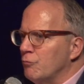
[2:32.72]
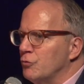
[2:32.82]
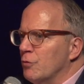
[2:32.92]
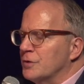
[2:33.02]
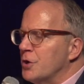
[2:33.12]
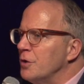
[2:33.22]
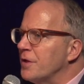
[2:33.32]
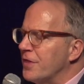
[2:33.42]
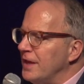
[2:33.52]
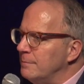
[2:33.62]
return
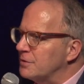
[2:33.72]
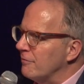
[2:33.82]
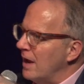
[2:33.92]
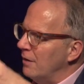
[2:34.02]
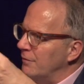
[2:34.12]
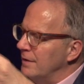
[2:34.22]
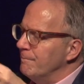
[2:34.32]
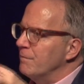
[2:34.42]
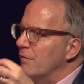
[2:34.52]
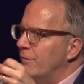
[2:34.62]
to themes around
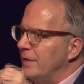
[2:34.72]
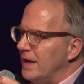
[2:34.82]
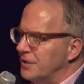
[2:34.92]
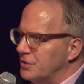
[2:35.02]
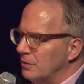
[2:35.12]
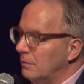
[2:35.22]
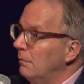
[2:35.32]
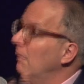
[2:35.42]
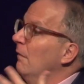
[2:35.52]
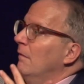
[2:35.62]

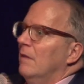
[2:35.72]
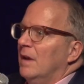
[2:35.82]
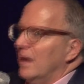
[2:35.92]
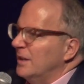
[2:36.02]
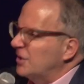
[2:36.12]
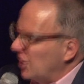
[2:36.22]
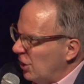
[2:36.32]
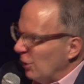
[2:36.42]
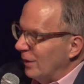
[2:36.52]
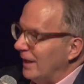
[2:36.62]
financial
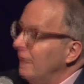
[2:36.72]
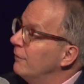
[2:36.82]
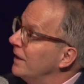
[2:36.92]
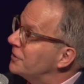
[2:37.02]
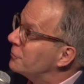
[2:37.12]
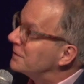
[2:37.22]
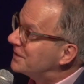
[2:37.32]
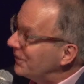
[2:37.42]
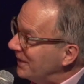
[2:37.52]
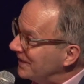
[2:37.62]
insecurity, financial
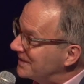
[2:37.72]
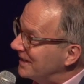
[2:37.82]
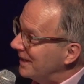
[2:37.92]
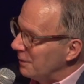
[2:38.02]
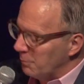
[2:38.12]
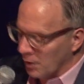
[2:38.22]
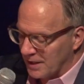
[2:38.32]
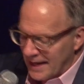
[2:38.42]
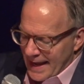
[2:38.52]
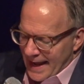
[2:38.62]
resilience in the
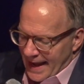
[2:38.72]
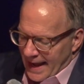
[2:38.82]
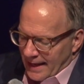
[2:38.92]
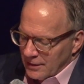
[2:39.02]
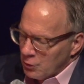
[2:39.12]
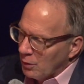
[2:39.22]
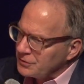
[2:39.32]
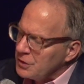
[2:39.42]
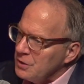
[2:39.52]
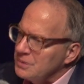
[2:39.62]
book. And you
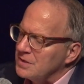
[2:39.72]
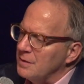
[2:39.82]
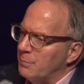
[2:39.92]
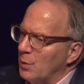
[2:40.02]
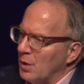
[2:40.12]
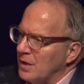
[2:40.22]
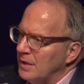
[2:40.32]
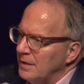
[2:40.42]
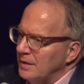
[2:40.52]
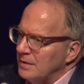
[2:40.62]
also use the book
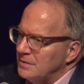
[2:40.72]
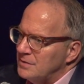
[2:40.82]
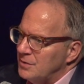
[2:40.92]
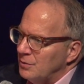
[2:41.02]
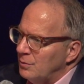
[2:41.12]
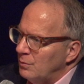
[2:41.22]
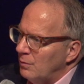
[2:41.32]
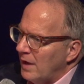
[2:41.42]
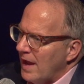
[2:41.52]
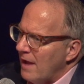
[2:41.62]

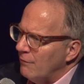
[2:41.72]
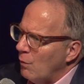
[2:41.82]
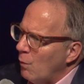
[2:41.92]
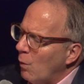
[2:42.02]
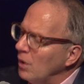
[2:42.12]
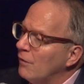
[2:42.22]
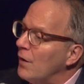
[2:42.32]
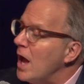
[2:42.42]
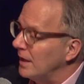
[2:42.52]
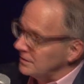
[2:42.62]
to have all of
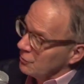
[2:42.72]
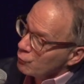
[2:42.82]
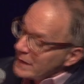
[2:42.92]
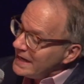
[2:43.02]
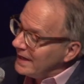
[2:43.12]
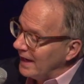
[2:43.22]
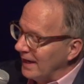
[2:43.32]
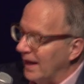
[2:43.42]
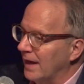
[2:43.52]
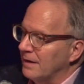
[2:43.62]
us
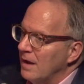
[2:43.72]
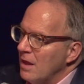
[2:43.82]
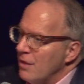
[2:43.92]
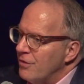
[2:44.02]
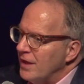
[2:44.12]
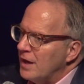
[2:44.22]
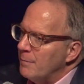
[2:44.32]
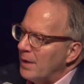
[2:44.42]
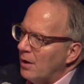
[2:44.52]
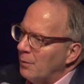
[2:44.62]
reading it think
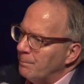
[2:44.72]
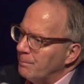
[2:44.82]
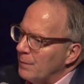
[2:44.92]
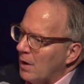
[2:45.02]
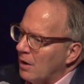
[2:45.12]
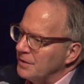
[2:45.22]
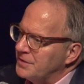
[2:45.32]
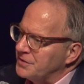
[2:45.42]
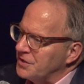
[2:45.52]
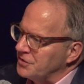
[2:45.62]
about our
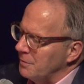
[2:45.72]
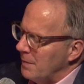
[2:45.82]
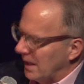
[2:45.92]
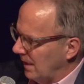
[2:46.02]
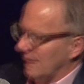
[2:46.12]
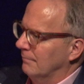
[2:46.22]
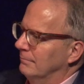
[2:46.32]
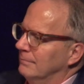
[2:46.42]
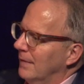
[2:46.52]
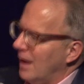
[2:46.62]
decision making
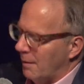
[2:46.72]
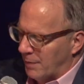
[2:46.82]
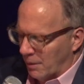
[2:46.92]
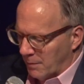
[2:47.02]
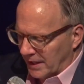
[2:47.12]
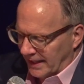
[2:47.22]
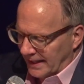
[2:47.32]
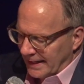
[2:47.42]
about money.